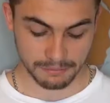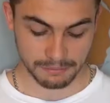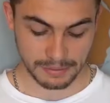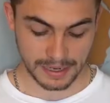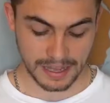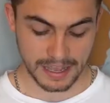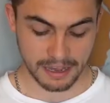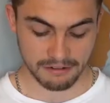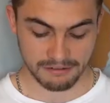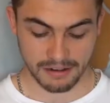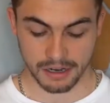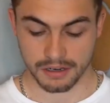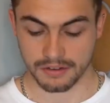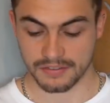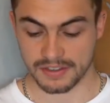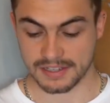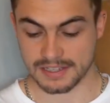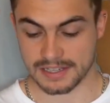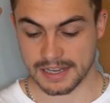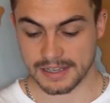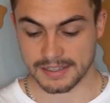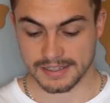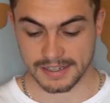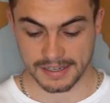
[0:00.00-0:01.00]
playing around with
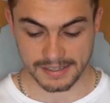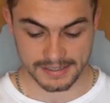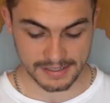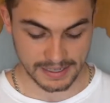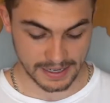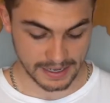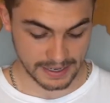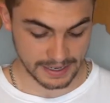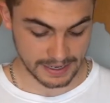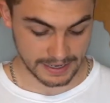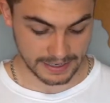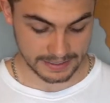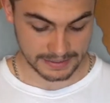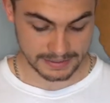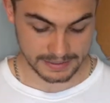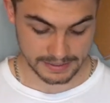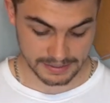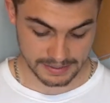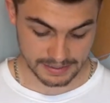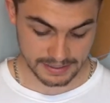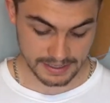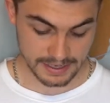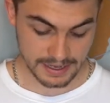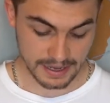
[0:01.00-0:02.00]
this lens yesterday, and
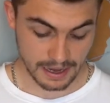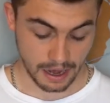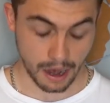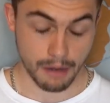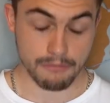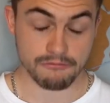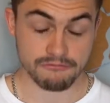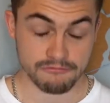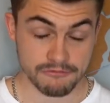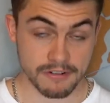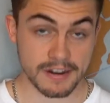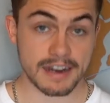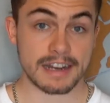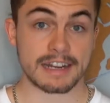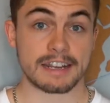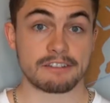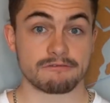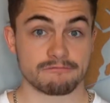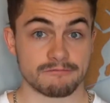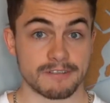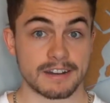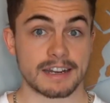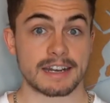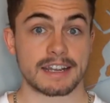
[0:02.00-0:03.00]
I'm
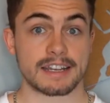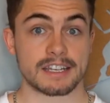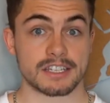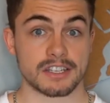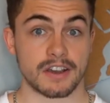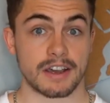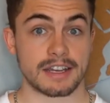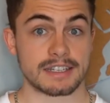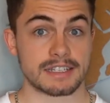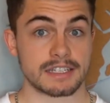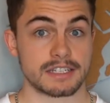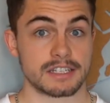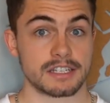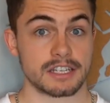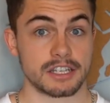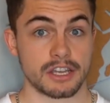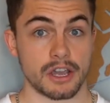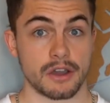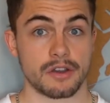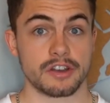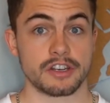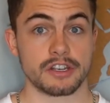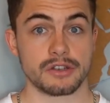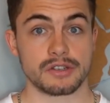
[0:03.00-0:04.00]
really excited to
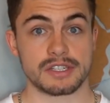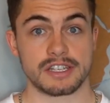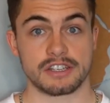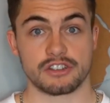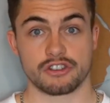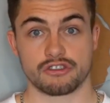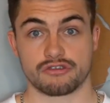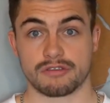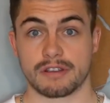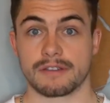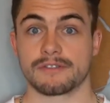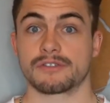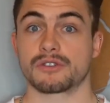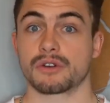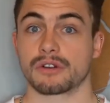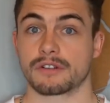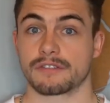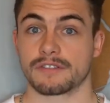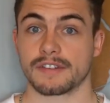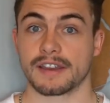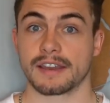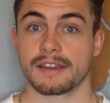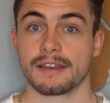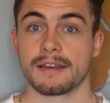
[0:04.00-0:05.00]
go and use it in street
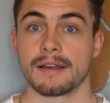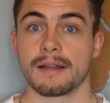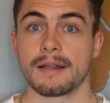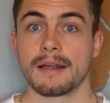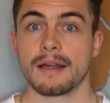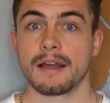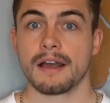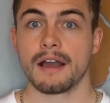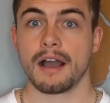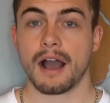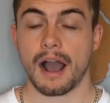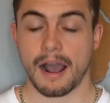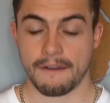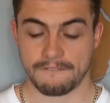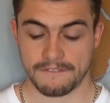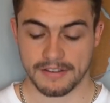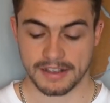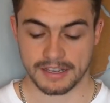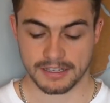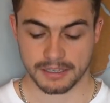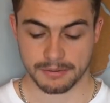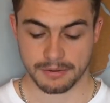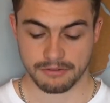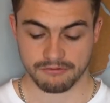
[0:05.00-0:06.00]
photography. I
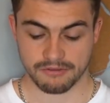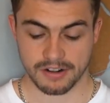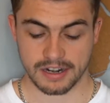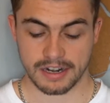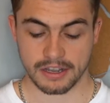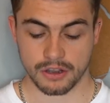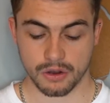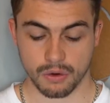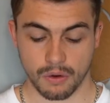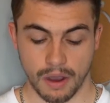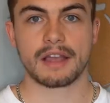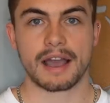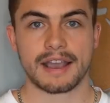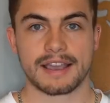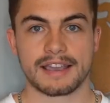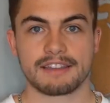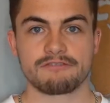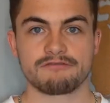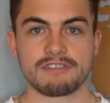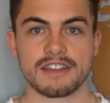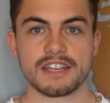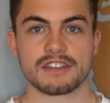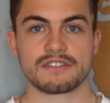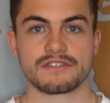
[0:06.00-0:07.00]
think it's going to be really cool. I
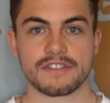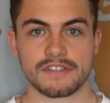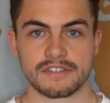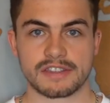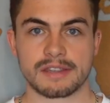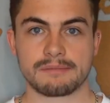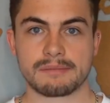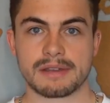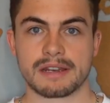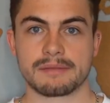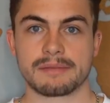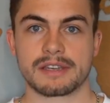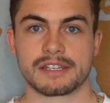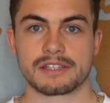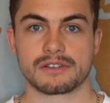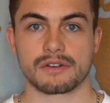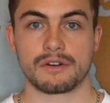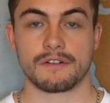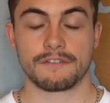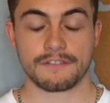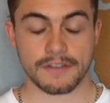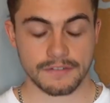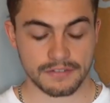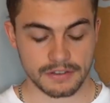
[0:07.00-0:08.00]
can reach 50mm
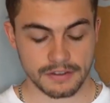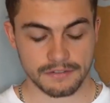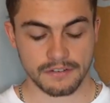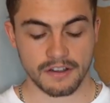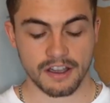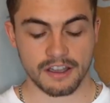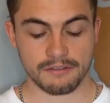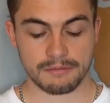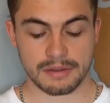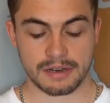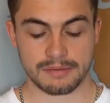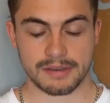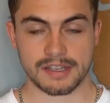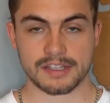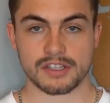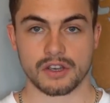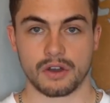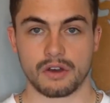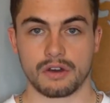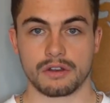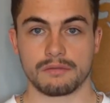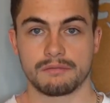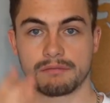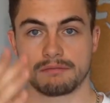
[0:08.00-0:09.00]
or
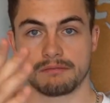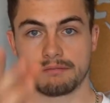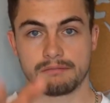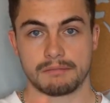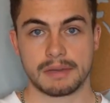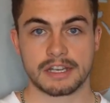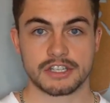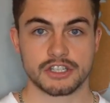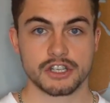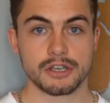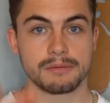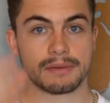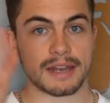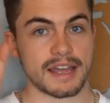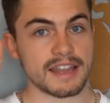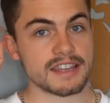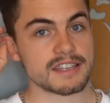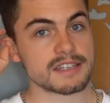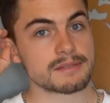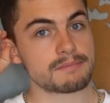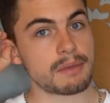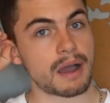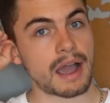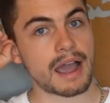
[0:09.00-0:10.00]
55mm on my zoom
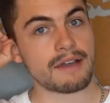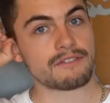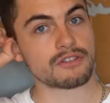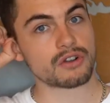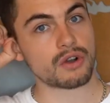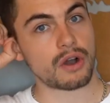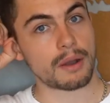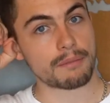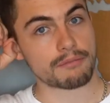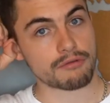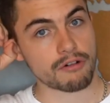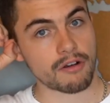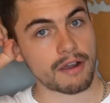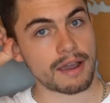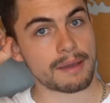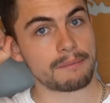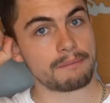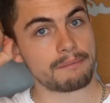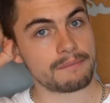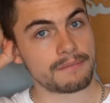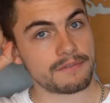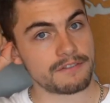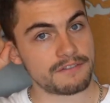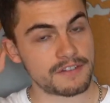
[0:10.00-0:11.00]
lens, but I haven't got a
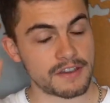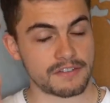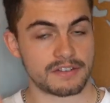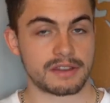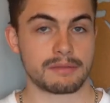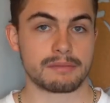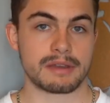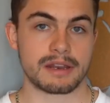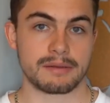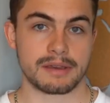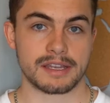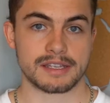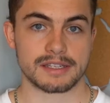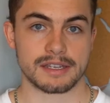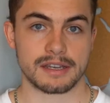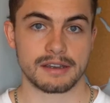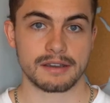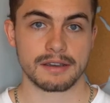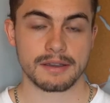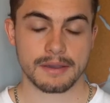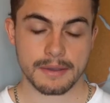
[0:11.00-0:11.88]
prime 50mm.